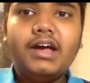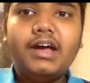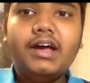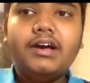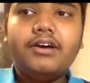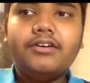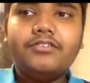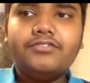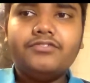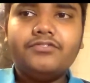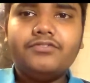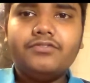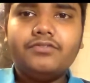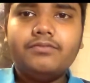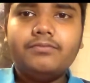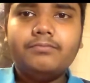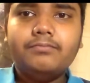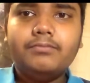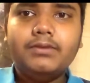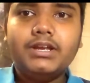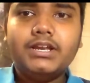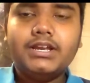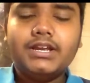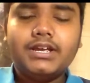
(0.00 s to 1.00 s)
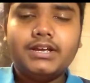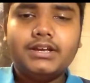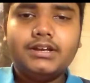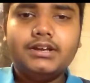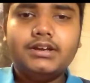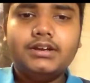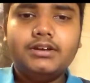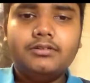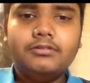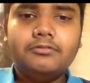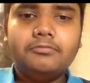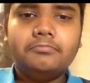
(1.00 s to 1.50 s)
F,
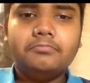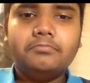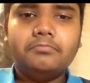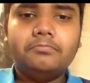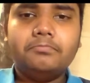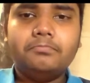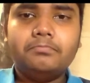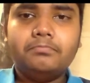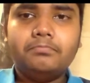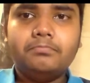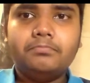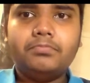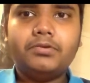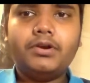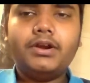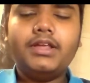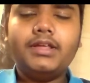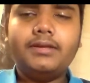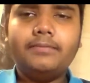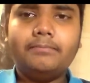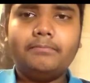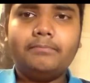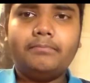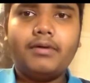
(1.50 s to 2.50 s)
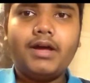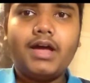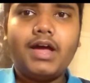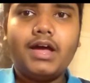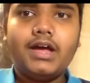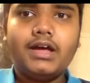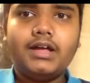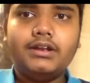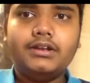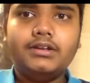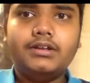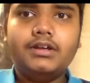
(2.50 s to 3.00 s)
meaning pretty
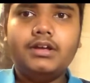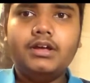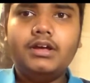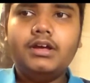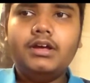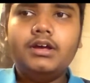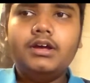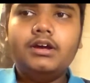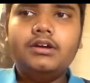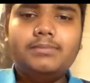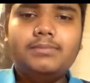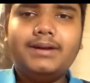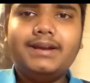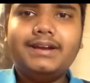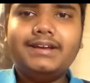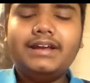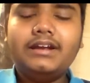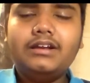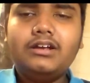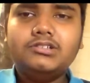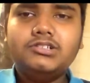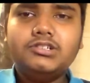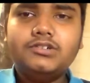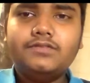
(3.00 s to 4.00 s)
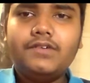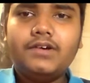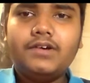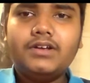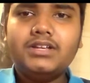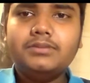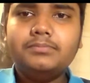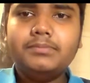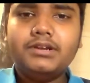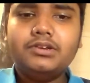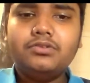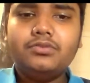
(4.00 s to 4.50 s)
bad. But it can also
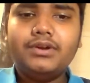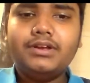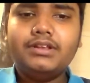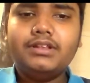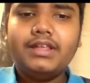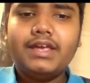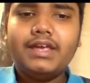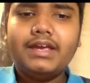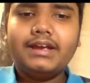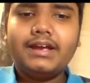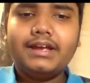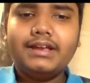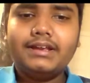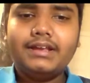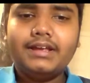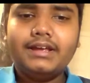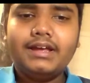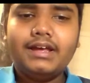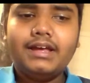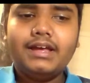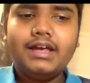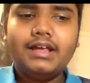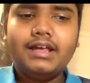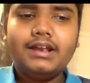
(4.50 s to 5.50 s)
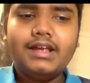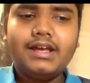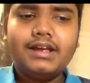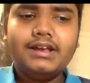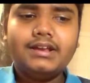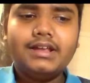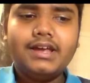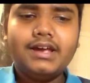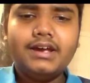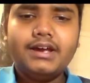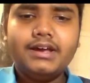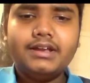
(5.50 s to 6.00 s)
fall in between, like an
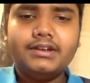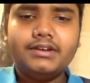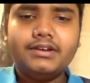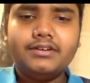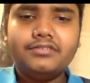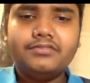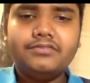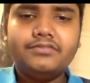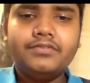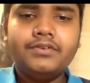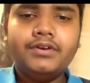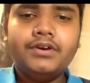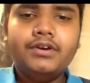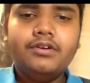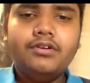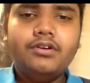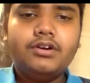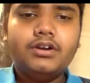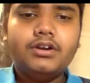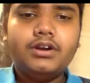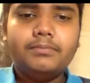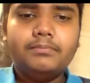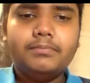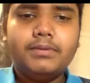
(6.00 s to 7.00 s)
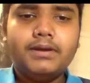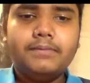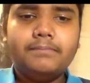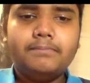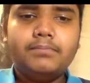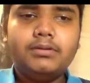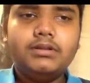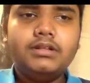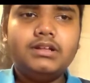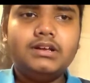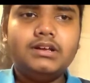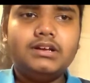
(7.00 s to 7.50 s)
A negative, or a
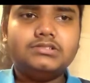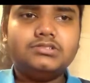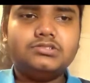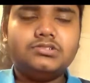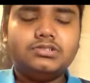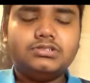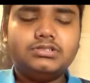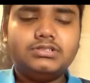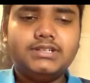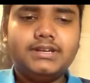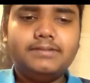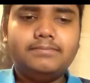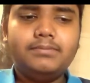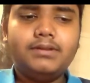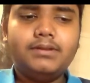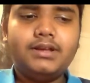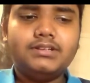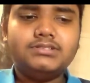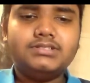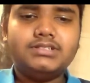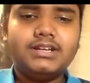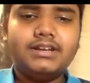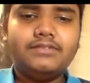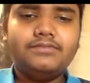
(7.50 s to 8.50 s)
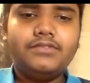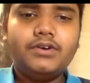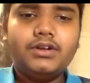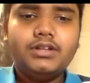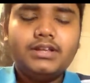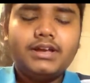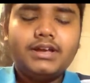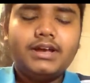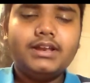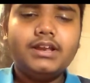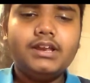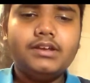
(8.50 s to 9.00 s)
B+, or C+. It can
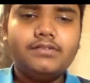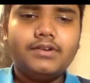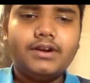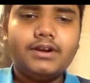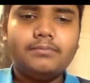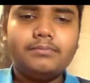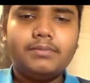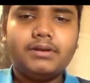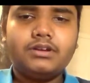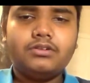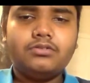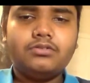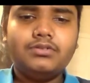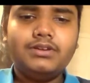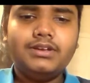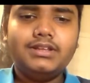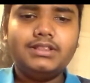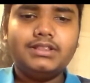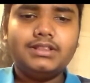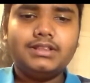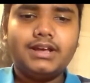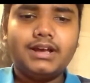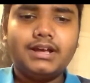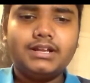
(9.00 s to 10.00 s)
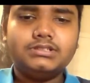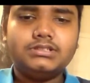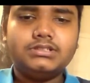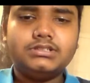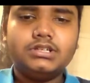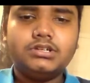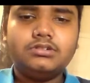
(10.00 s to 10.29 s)
fall anywhere in between that.